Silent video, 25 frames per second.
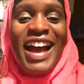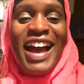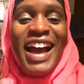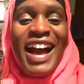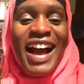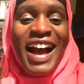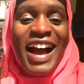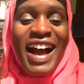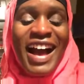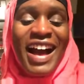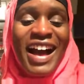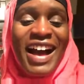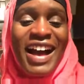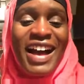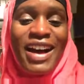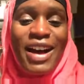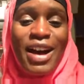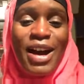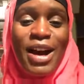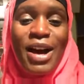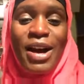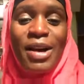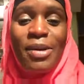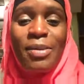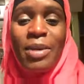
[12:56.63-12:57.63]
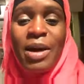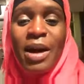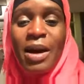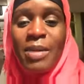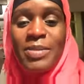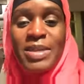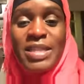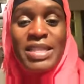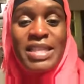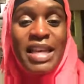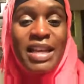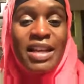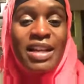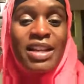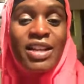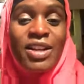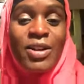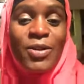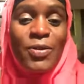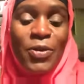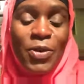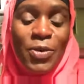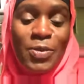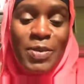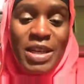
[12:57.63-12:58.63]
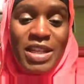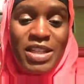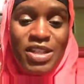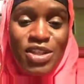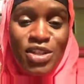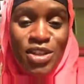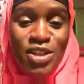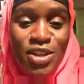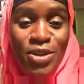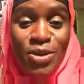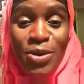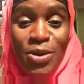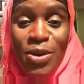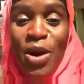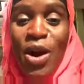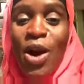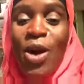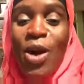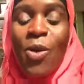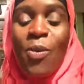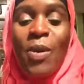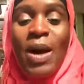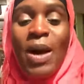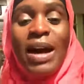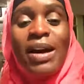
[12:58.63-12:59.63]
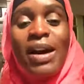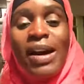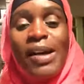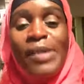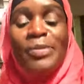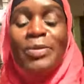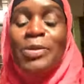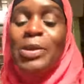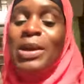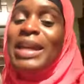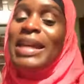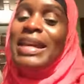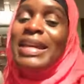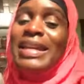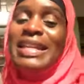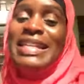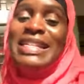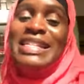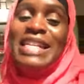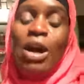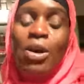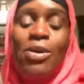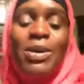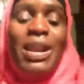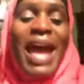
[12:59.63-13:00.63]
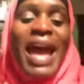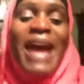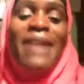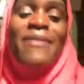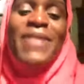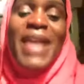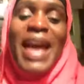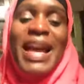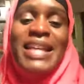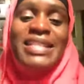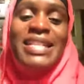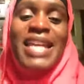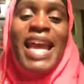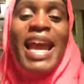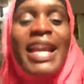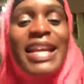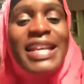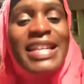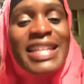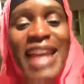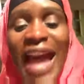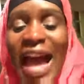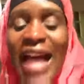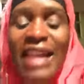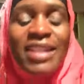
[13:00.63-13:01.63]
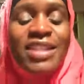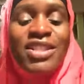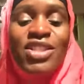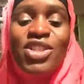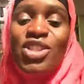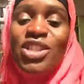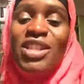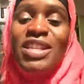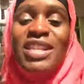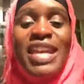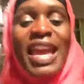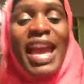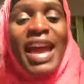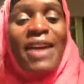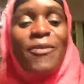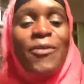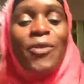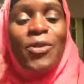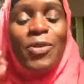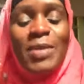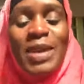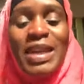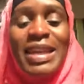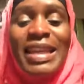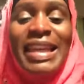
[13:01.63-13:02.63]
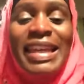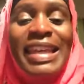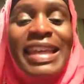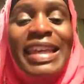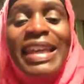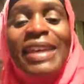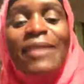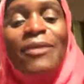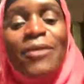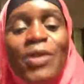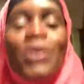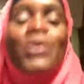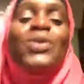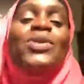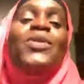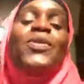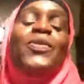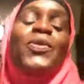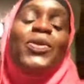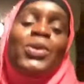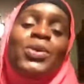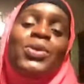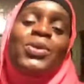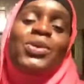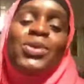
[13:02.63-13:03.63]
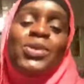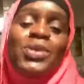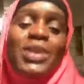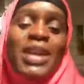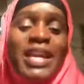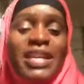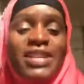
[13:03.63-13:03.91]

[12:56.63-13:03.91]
Muhammad said, cook for me too. Well, we don't have that technology yet for me to give you the food through the